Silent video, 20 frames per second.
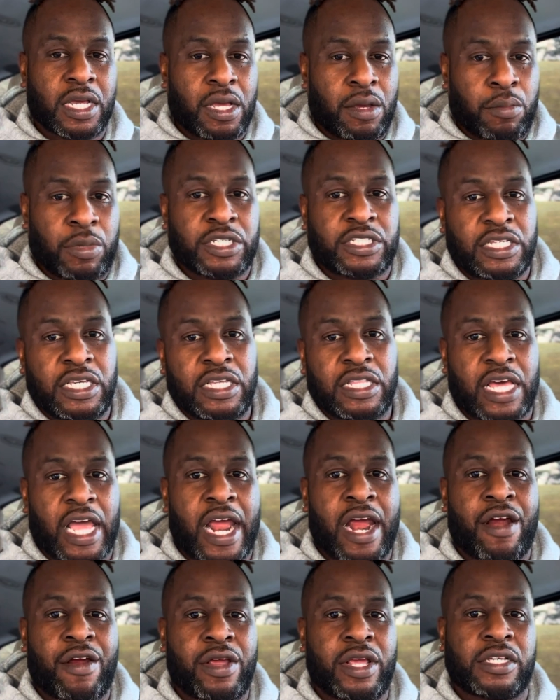but see the
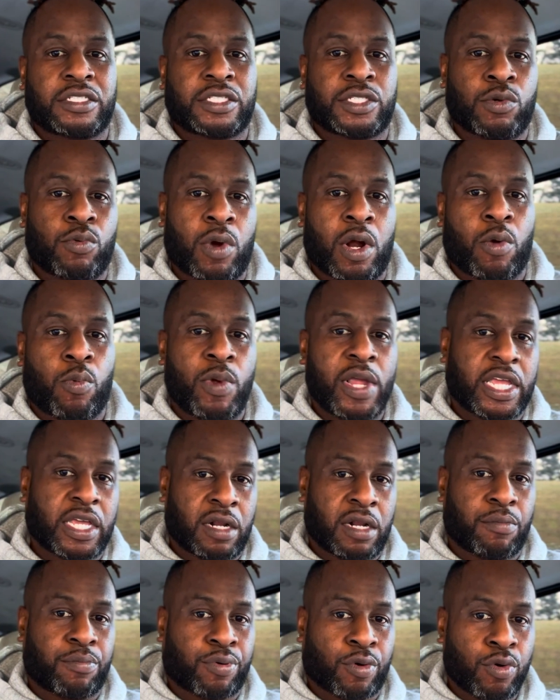areas to where we can
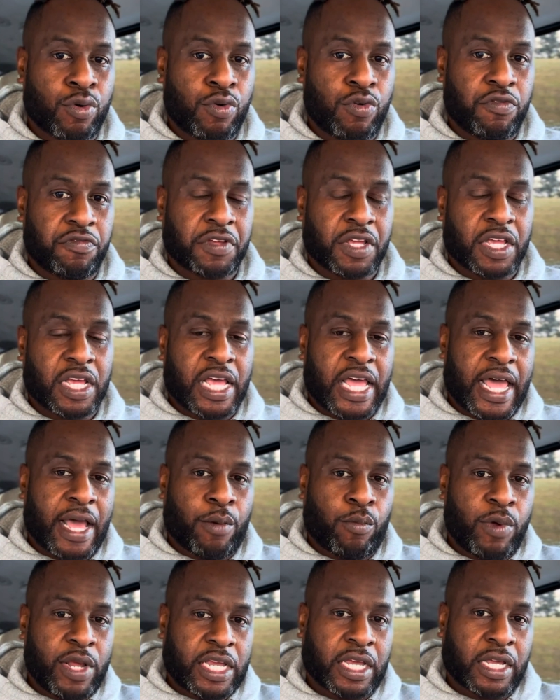improve and
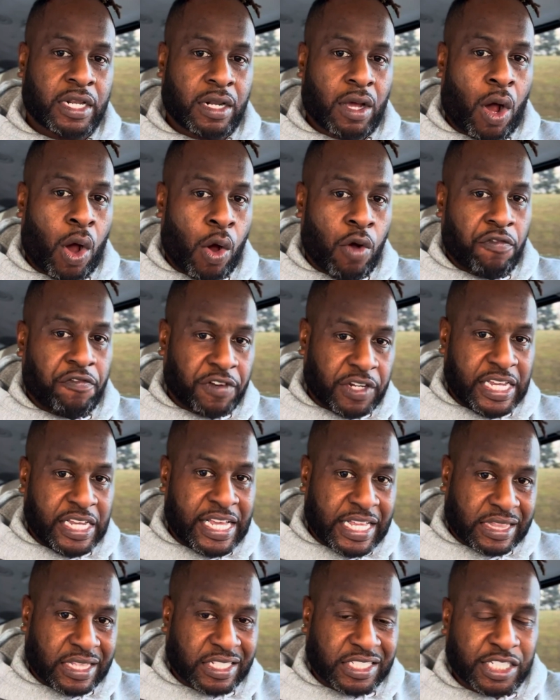we can hopefully
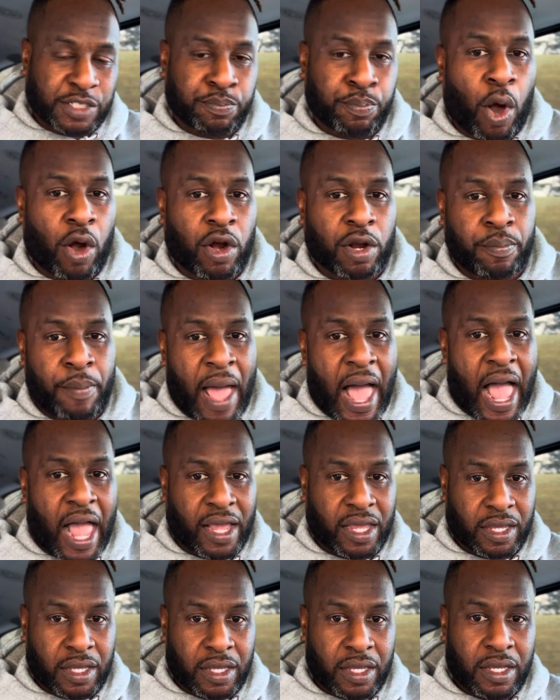get the spark back